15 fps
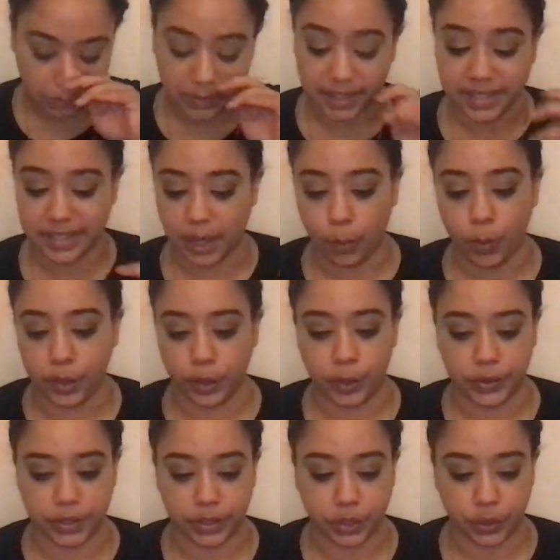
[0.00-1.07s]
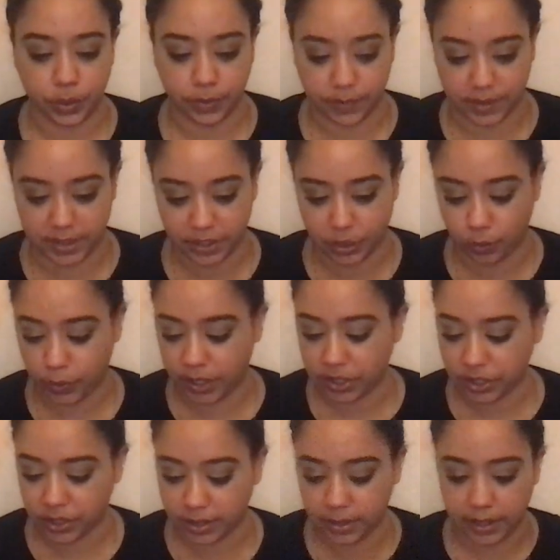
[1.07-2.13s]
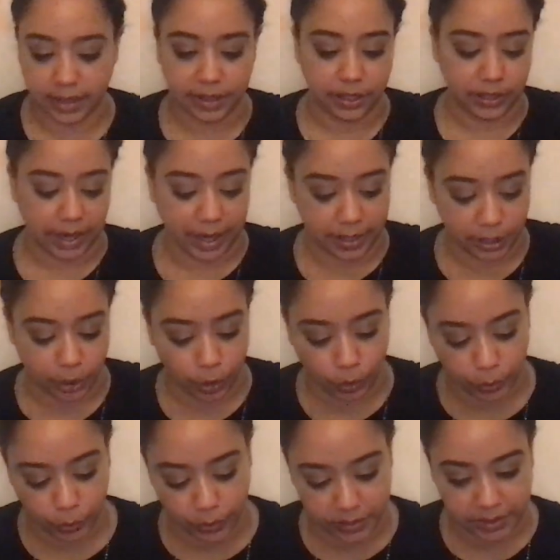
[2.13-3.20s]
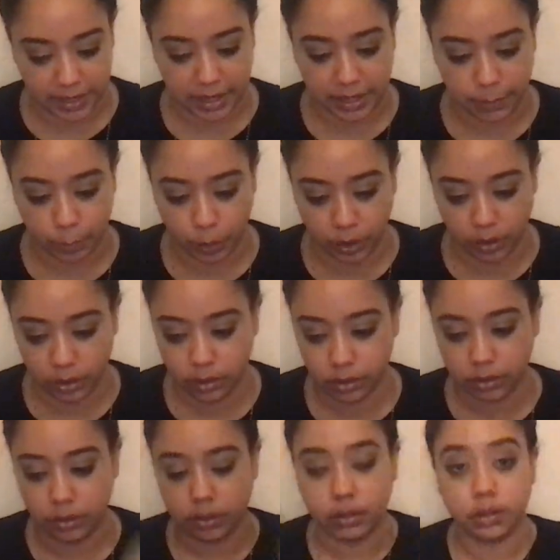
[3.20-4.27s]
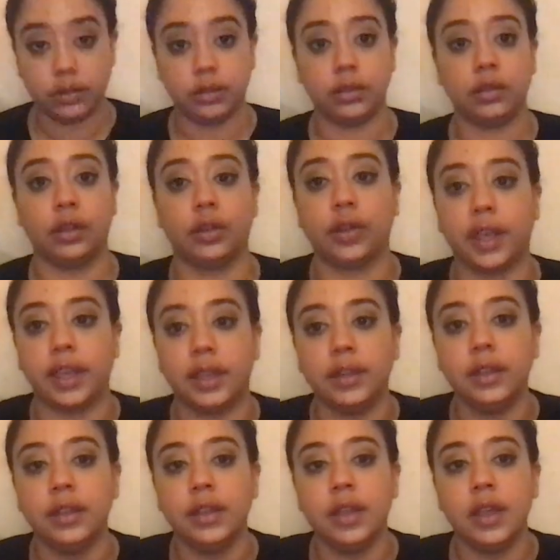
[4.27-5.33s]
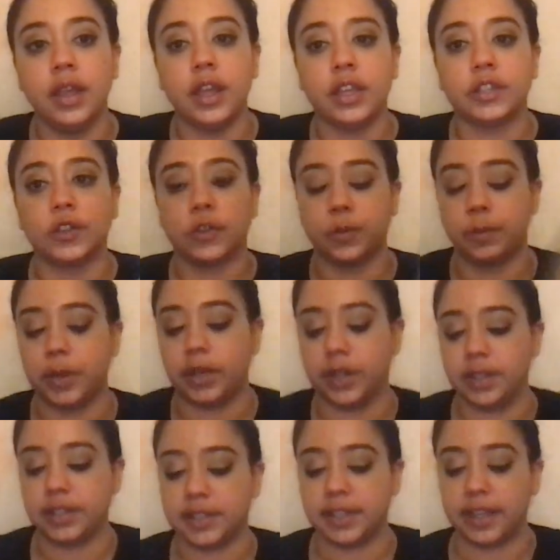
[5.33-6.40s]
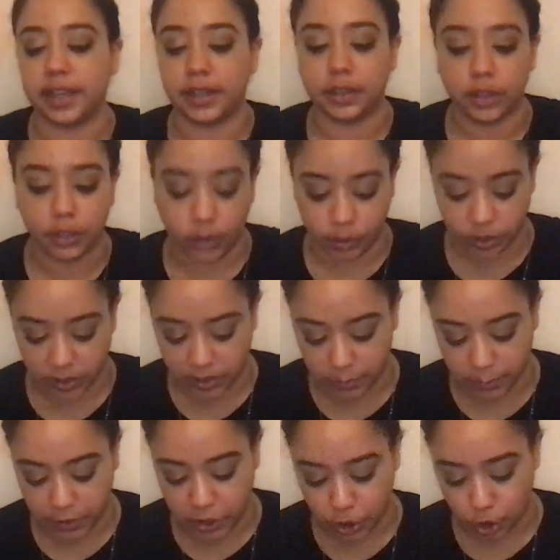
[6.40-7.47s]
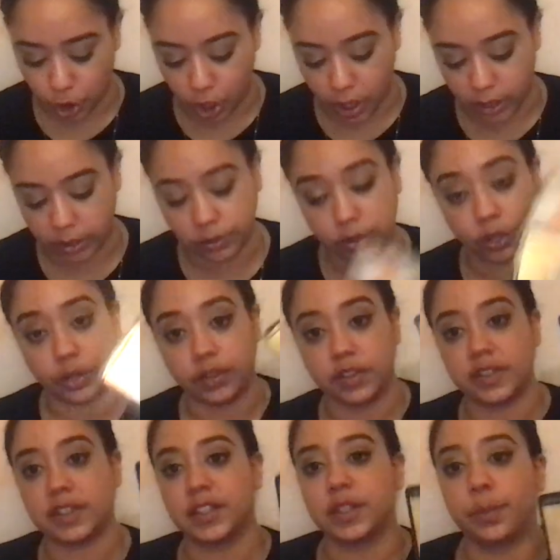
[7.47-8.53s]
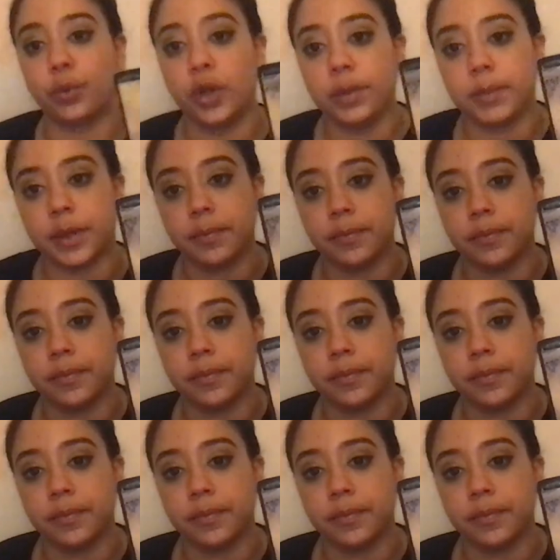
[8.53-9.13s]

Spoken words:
someone knows the truth of a situation and they're not going to go towards it anymore, okay? So Spirit is saying, you know, just to be strong during this disappointment.